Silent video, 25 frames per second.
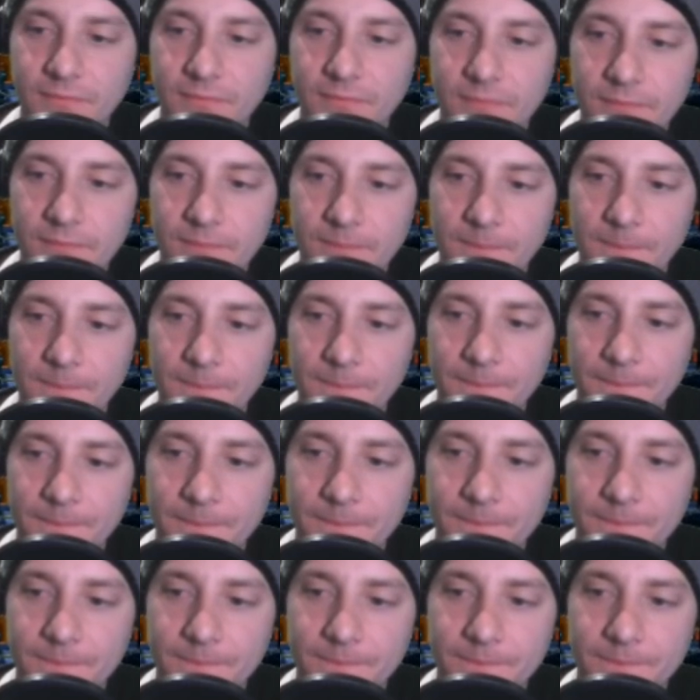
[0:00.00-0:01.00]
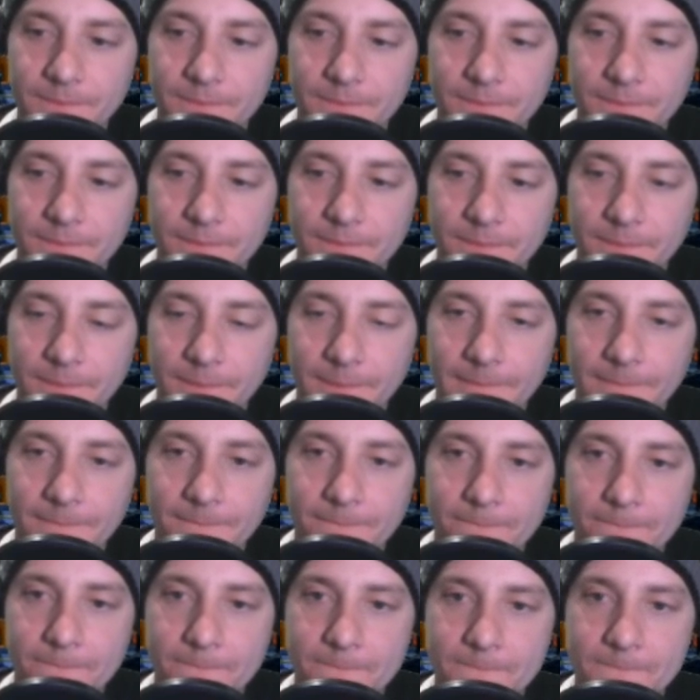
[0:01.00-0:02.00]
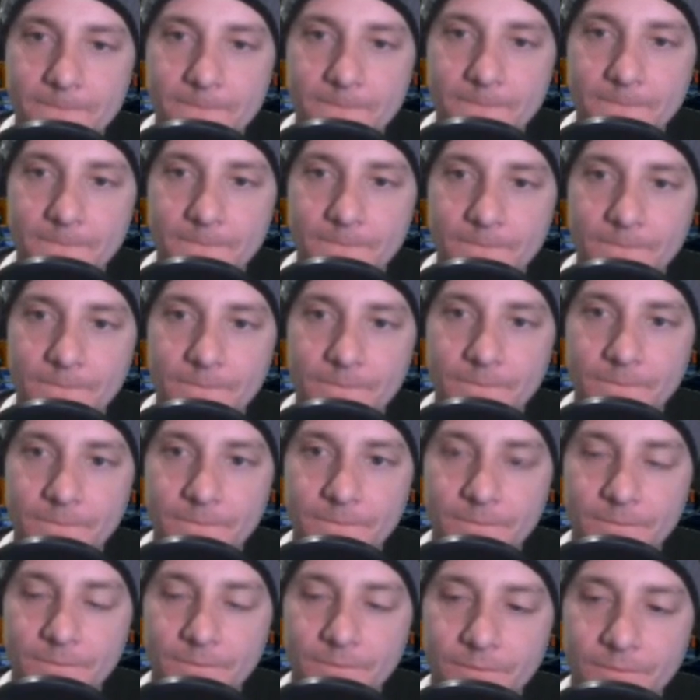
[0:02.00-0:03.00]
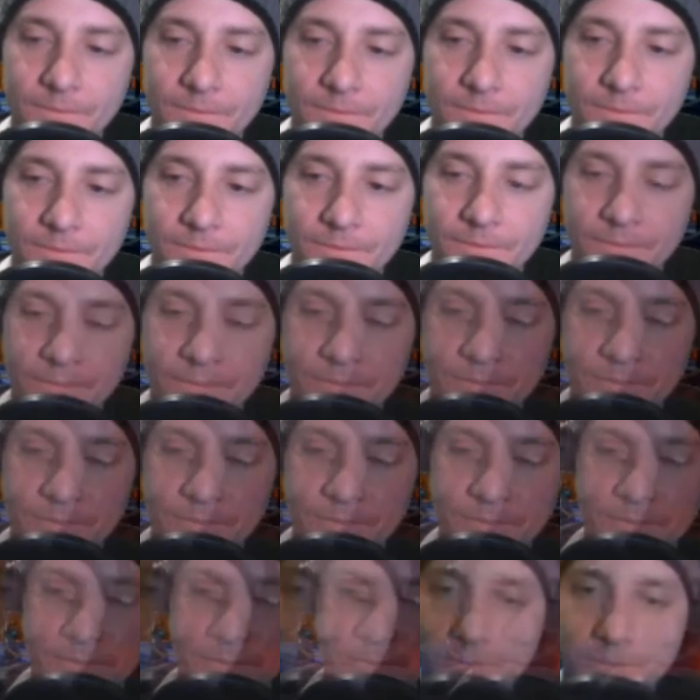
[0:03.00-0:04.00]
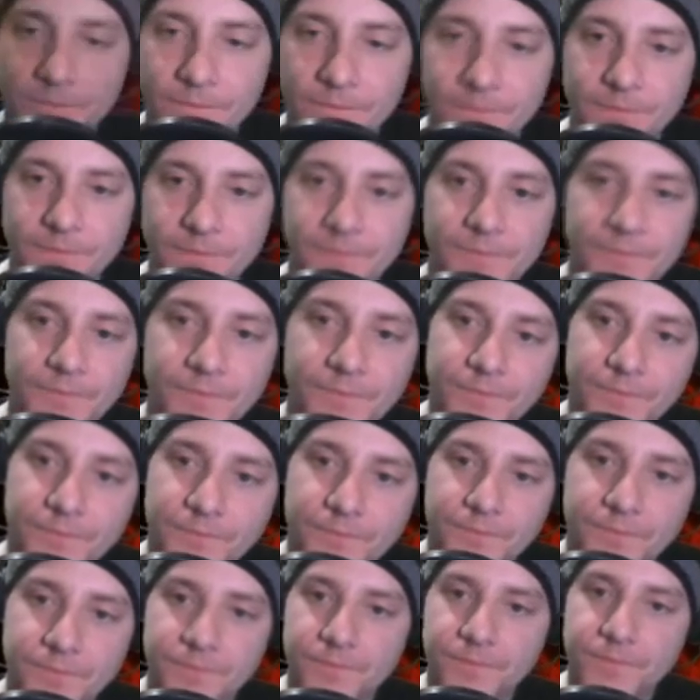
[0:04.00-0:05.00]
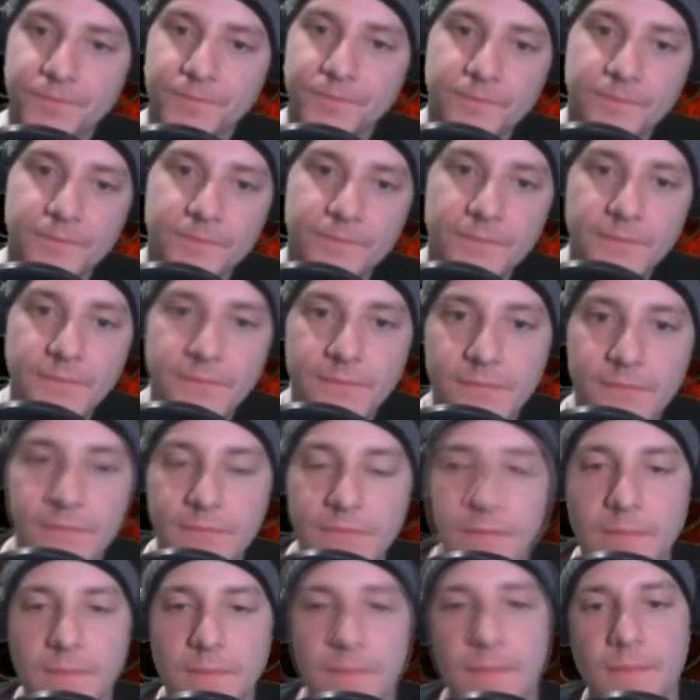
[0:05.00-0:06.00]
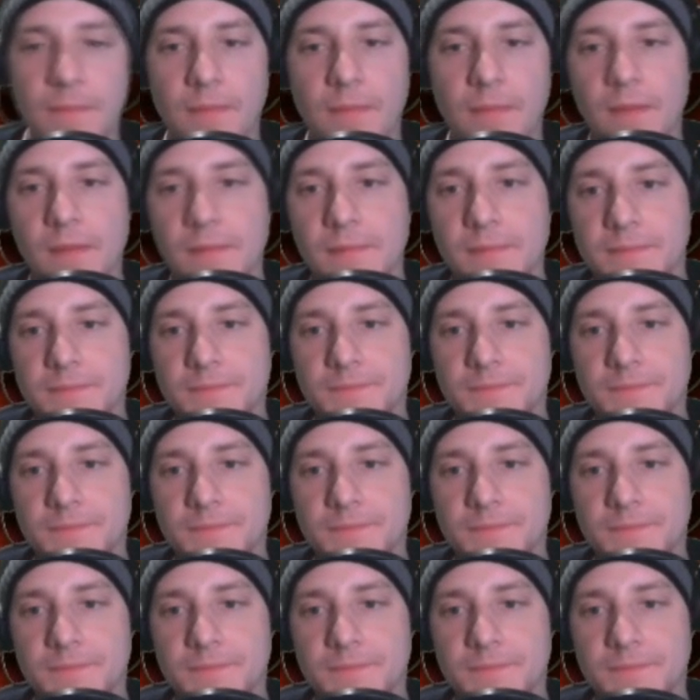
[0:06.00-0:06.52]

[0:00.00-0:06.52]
[no speech]